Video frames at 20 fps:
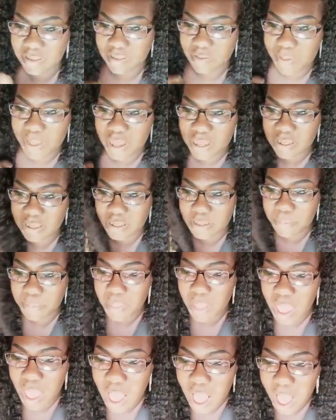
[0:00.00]
that was a space.
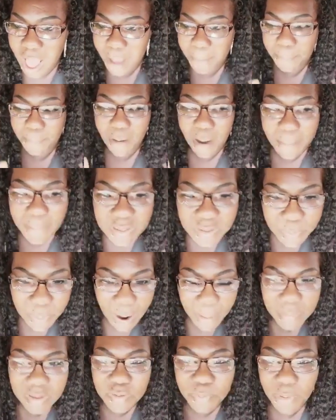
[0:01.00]
I promise,
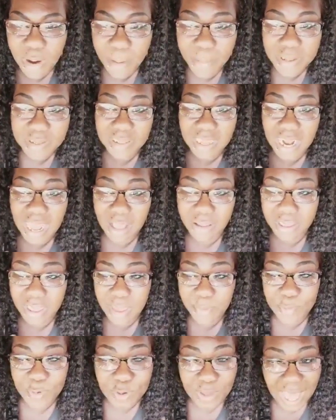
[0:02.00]
promise, promise that I'll
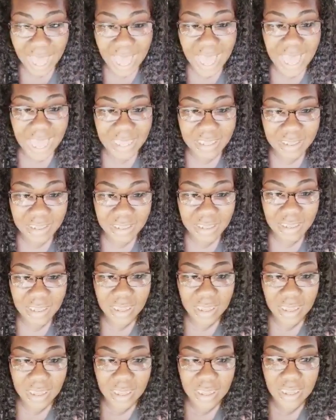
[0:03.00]
keep you guys
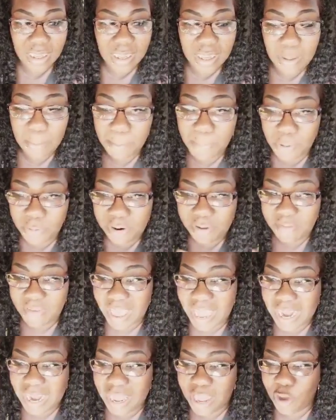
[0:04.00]

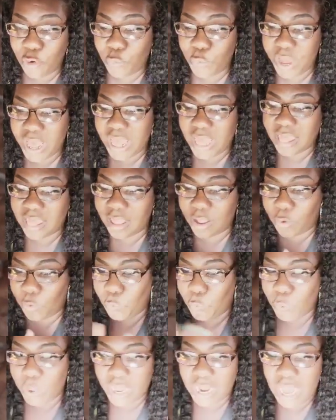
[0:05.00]
motivated with
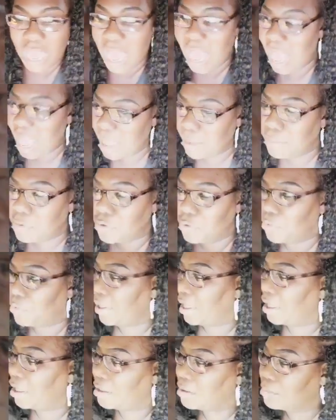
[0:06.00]
what I'm
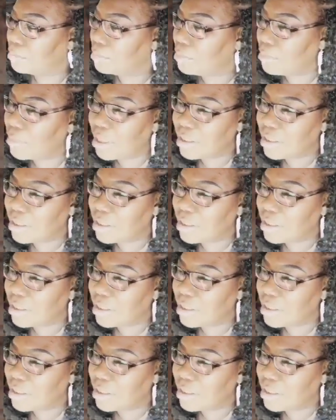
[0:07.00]
doing.